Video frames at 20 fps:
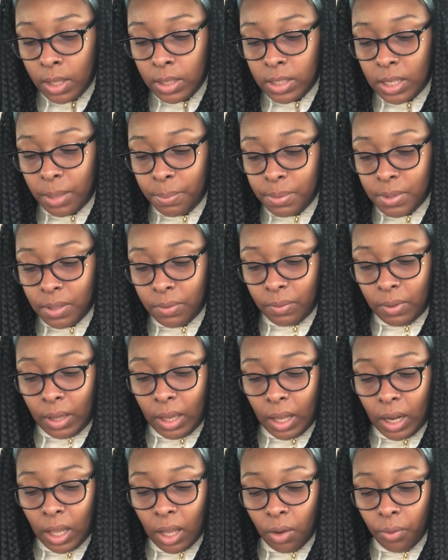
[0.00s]
Tips of
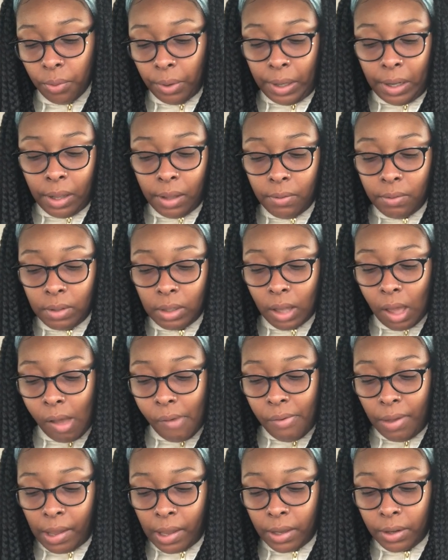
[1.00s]
getting rid of
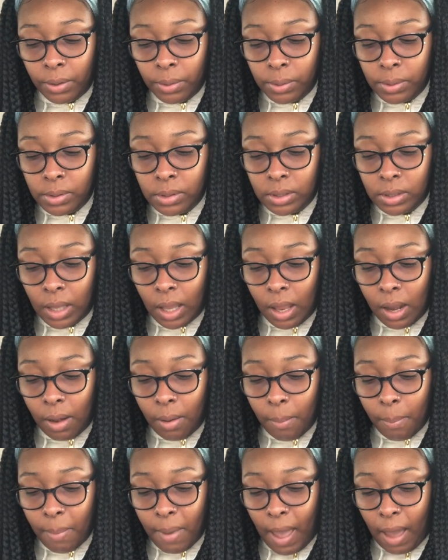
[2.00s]
love handles
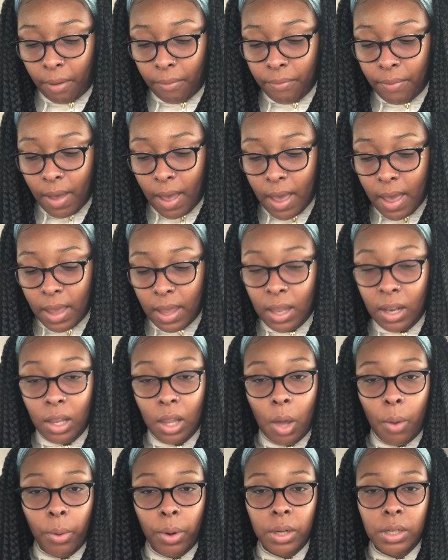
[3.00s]
and back fat
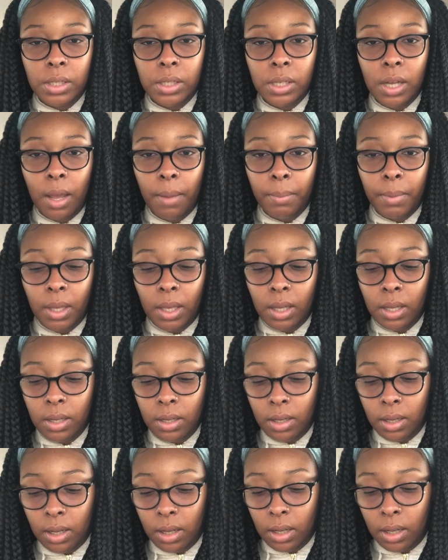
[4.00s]
and lower tummy
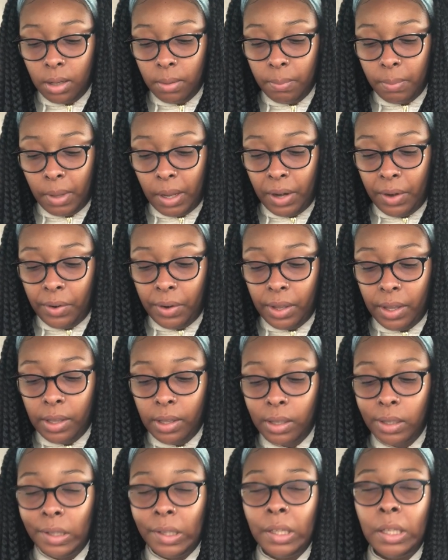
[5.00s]

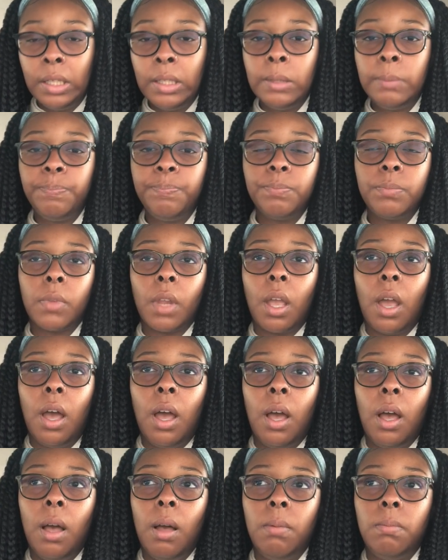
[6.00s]
area.
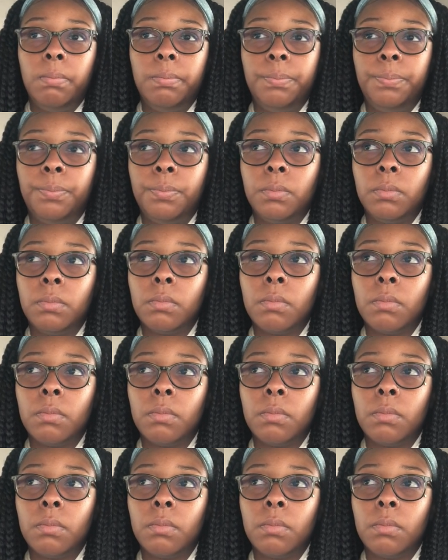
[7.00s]
So